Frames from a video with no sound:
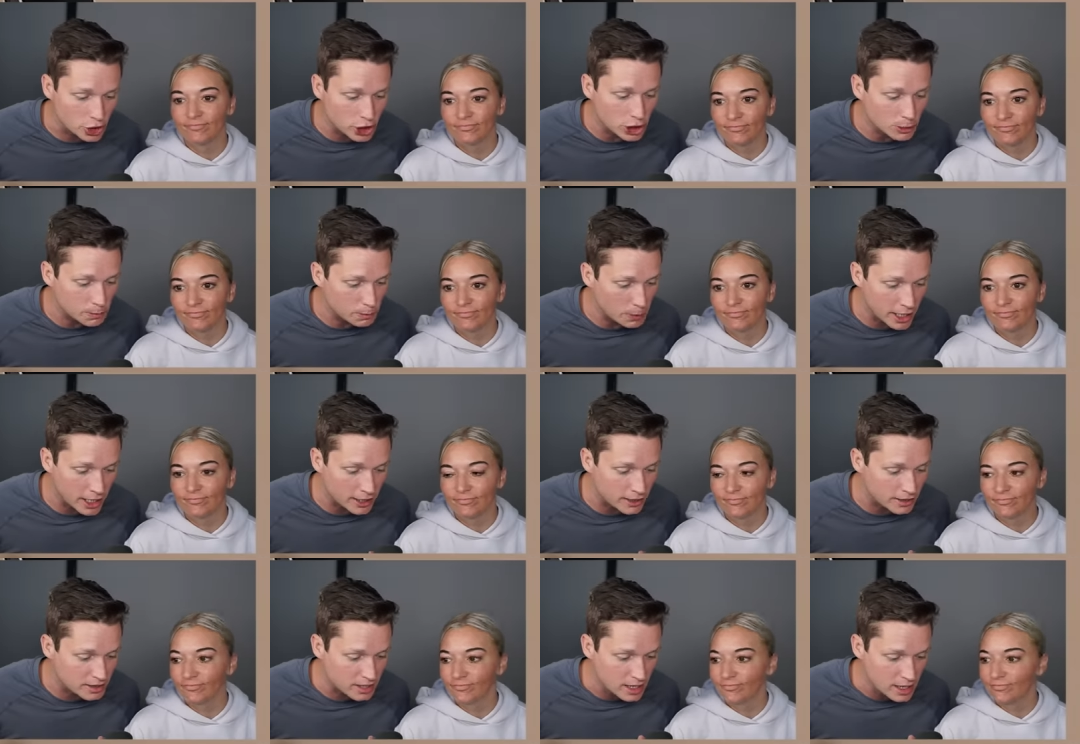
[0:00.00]

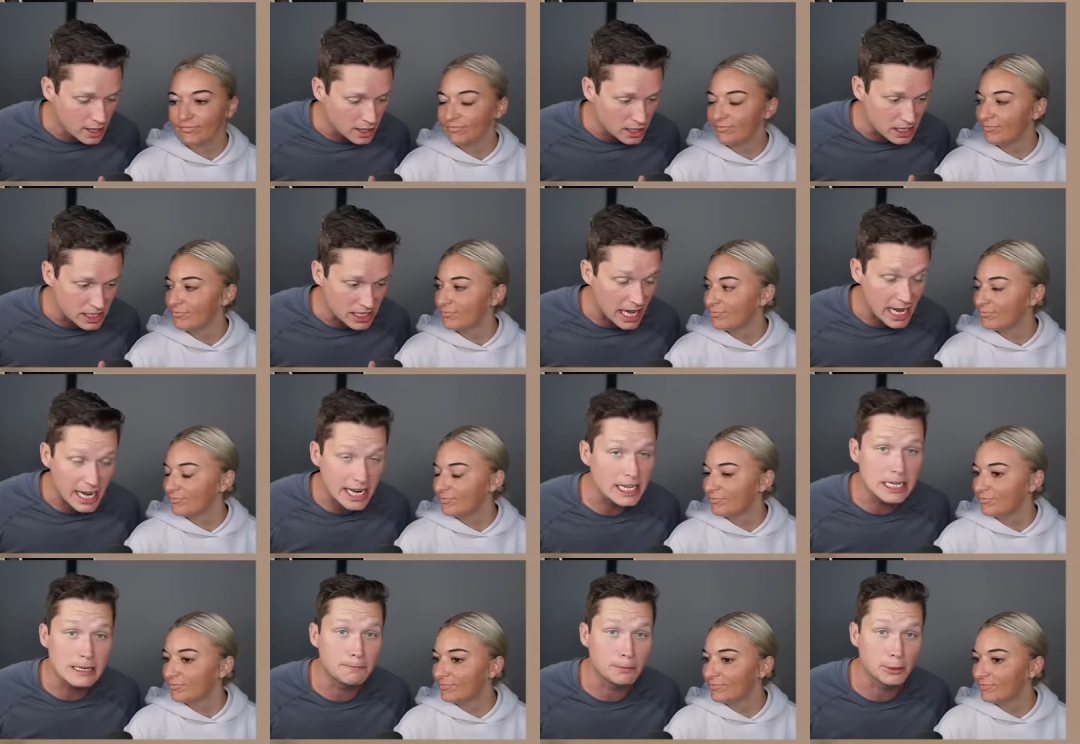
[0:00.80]
Speaker 1: spends
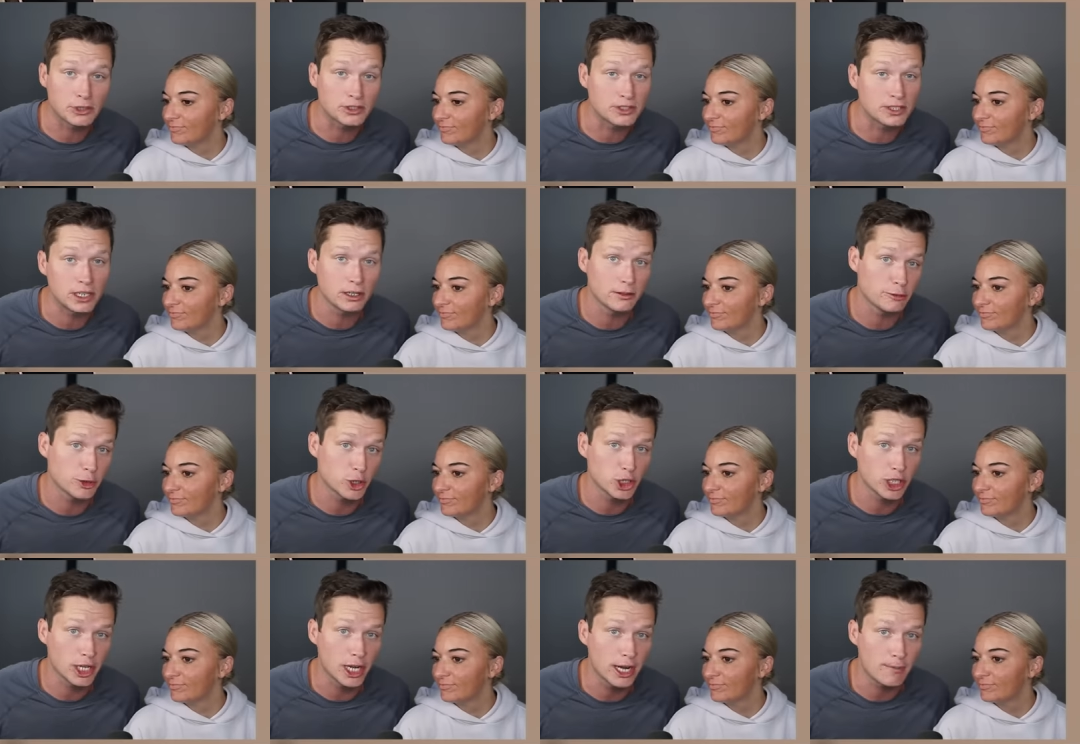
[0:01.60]
90% of her
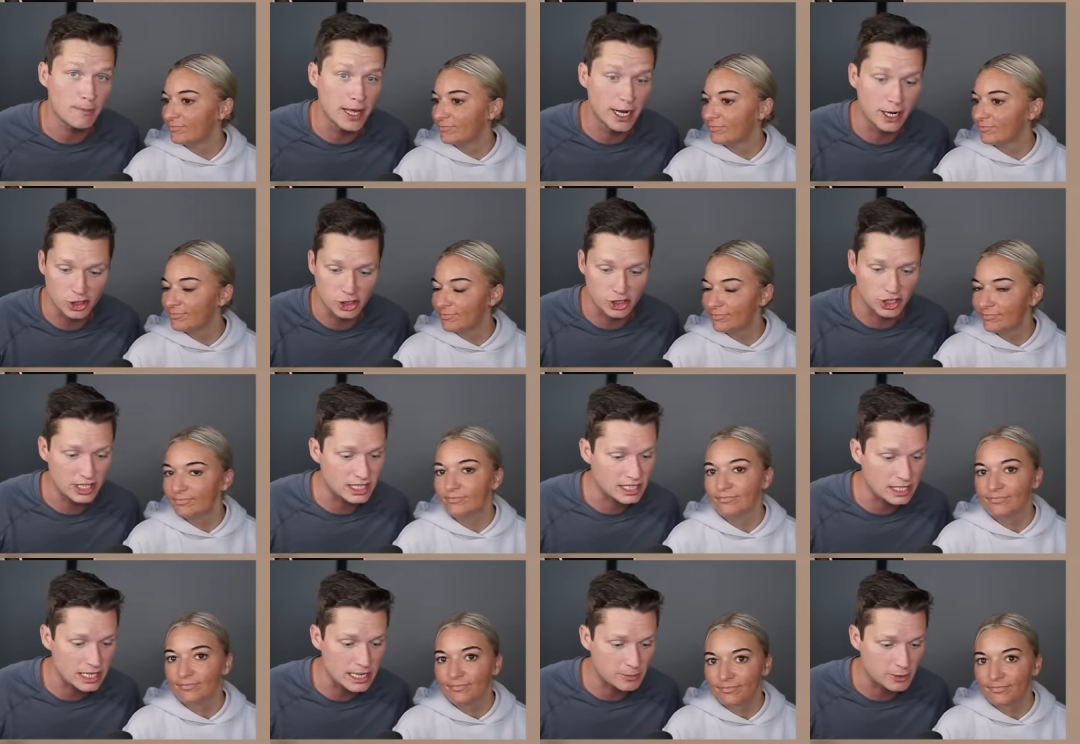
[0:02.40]
time there. She
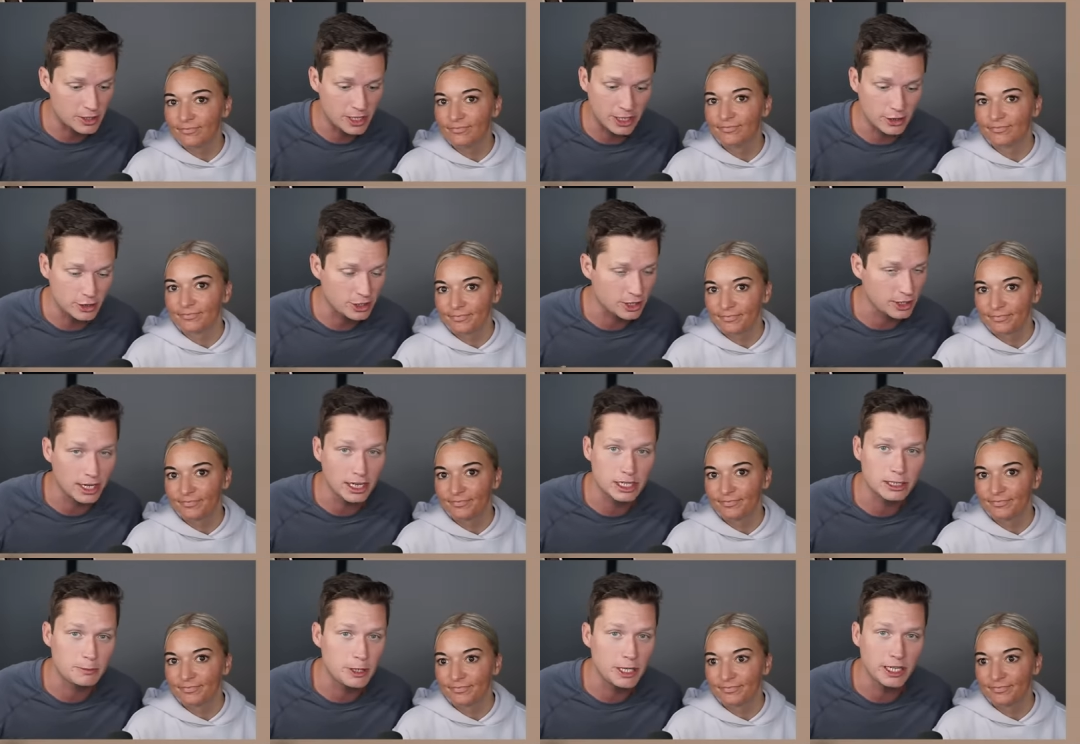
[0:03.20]
sleeps there. She
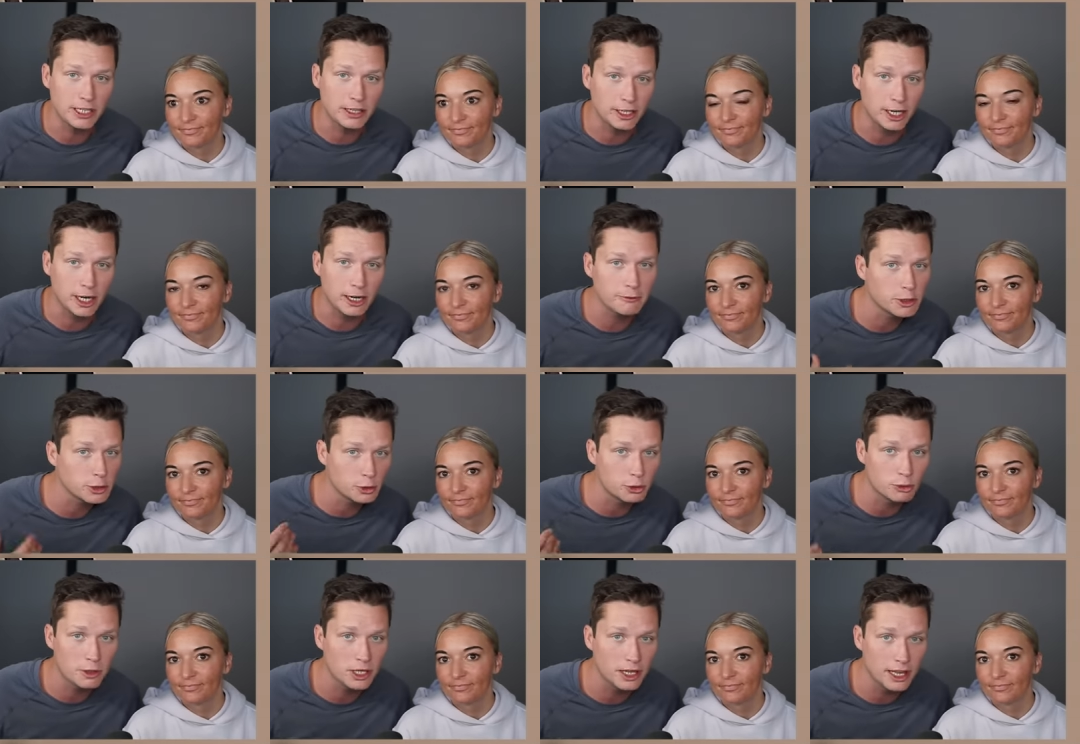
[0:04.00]
likes being in the office
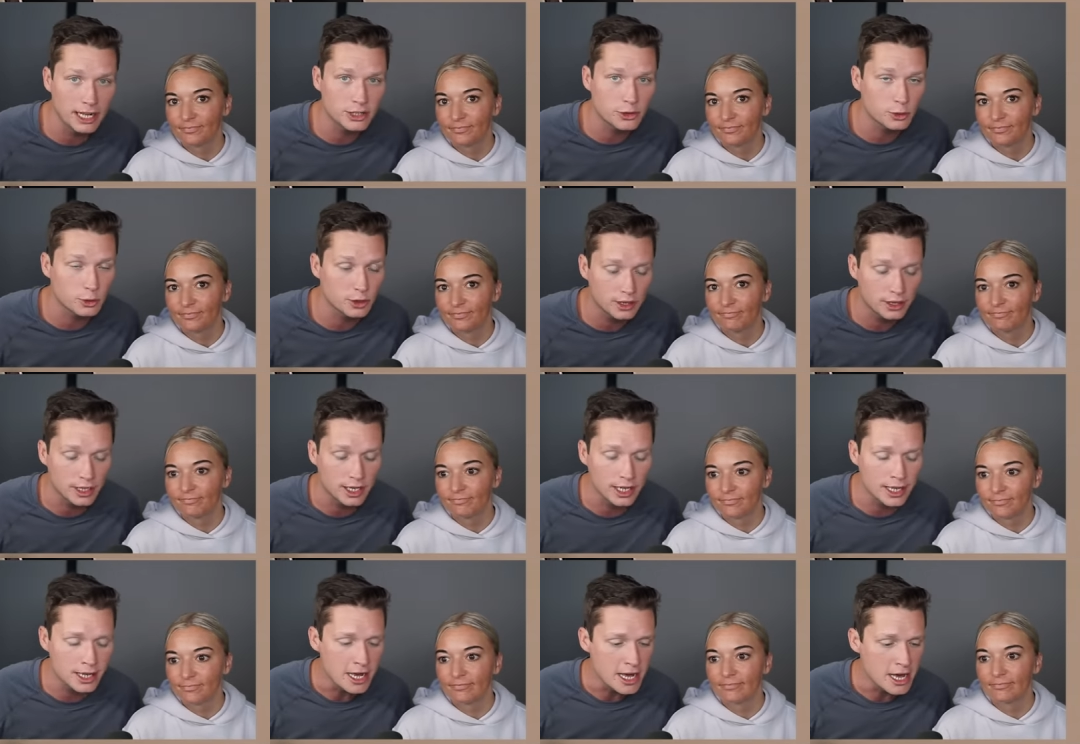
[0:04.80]
with me, that sort of
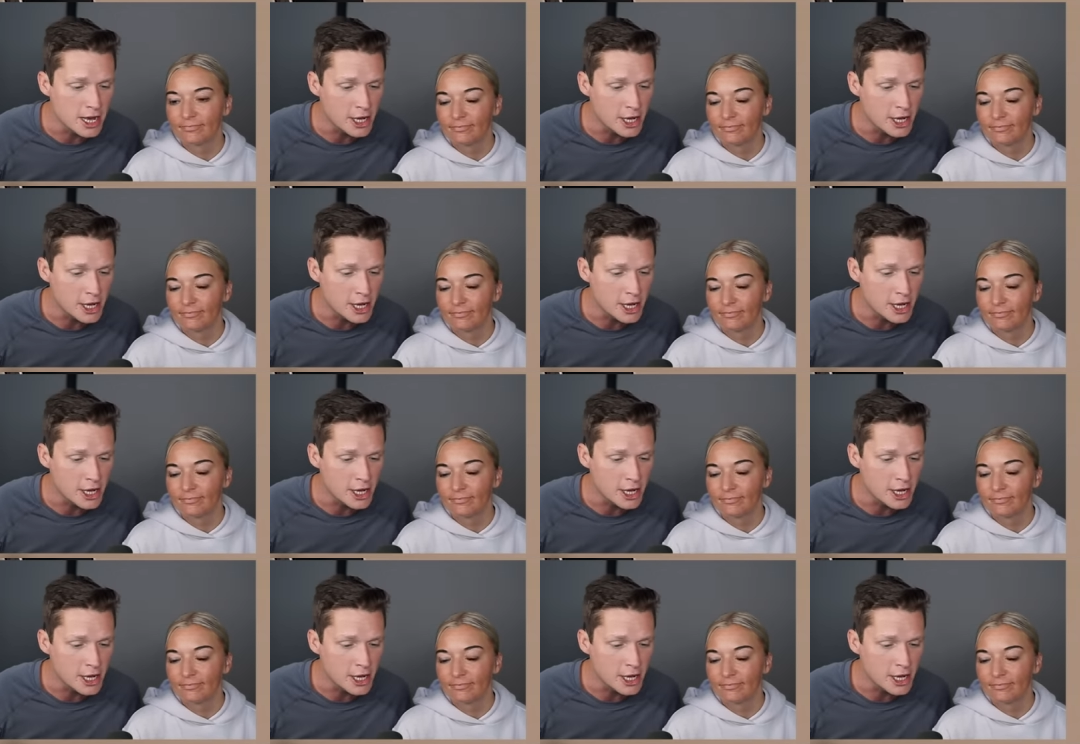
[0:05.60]
thing.